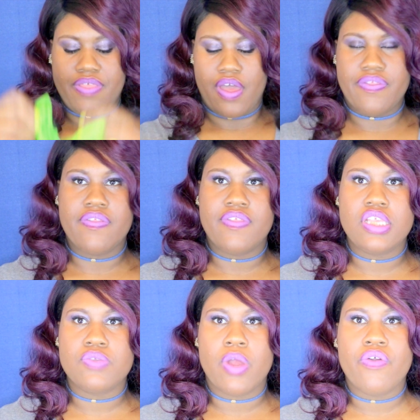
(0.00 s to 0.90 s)
thought that
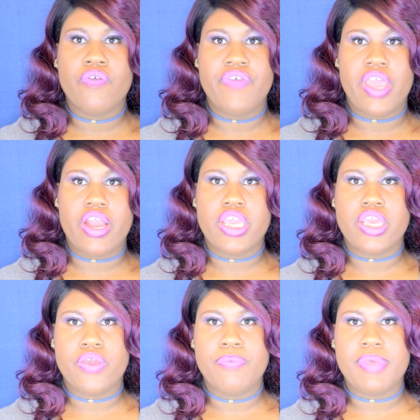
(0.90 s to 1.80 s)
these were very
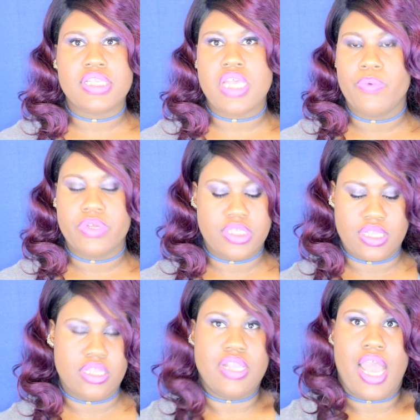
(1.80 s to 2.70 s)
cute because I was
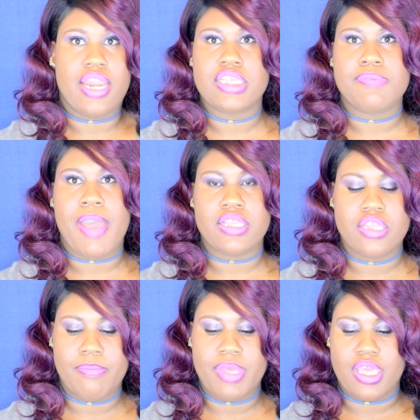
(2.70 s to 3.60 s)
not expecting
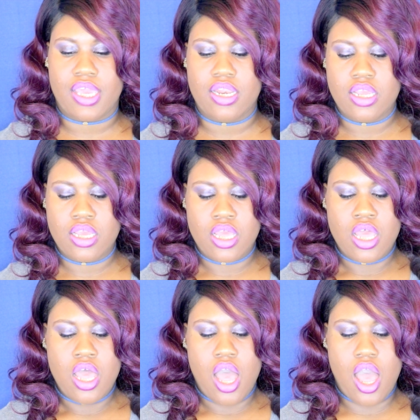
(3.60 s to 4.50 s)
them again.
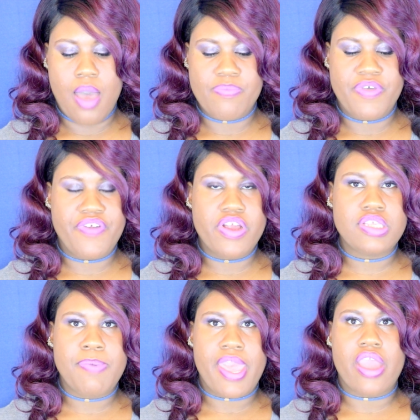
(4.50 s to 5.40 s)
Um, the
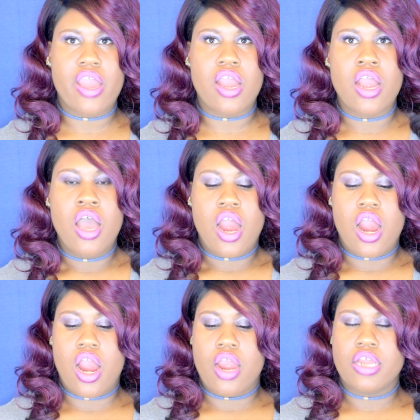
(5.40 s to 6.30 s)
first pair
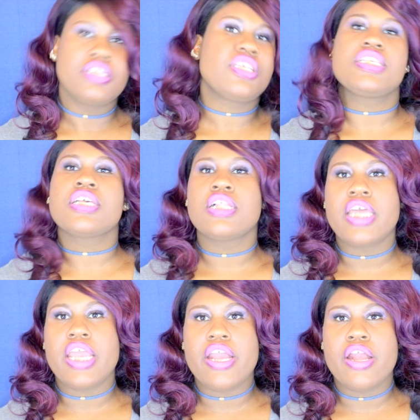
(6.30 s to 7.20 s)
are just
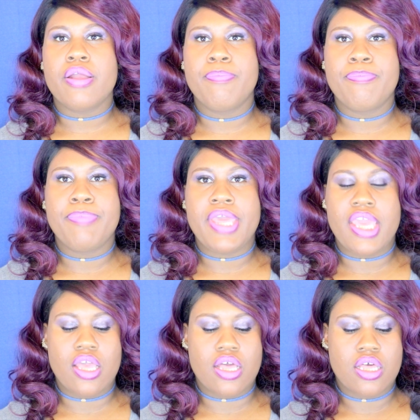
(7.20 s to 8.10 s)
clear
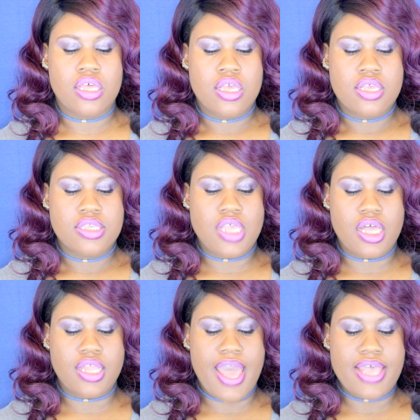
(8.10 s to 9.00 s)
pink
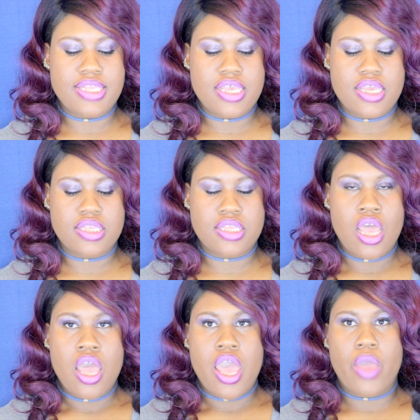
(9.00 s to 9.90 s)
sunglasses.
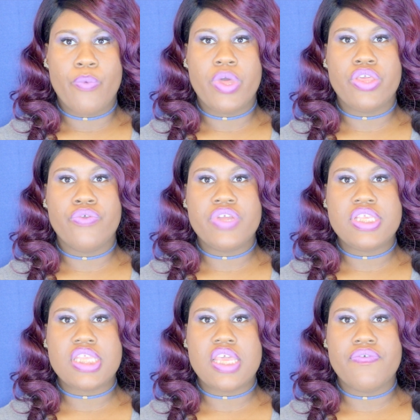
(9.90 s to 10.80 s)
And when you
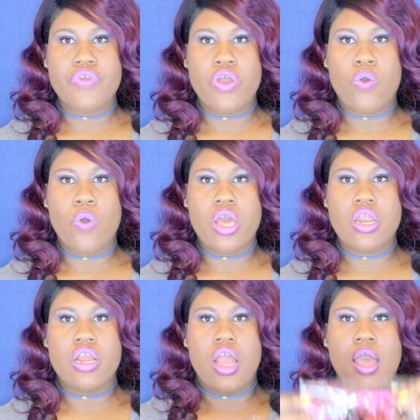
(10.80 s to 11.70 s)
receive your
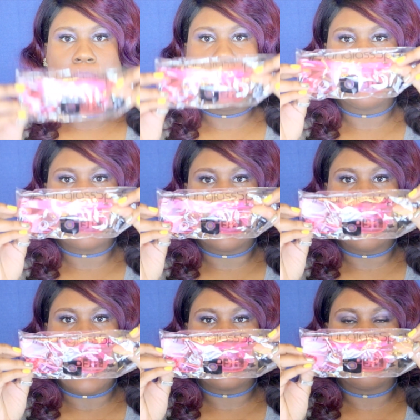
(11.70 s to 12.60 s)
order, um, your
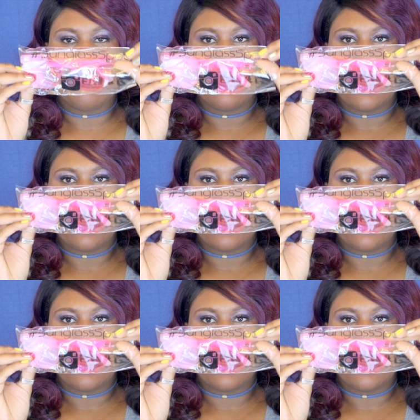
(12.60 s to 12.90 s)
sunglasses will